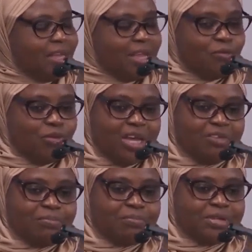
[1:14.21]
We
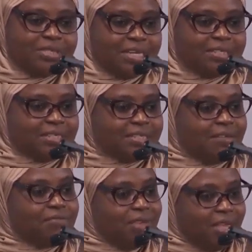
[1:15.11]
have presented
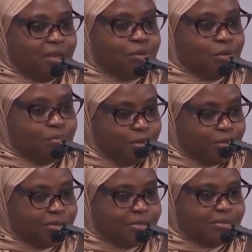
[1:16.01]
a very
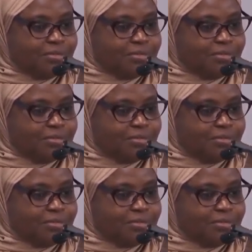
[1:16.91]
robust,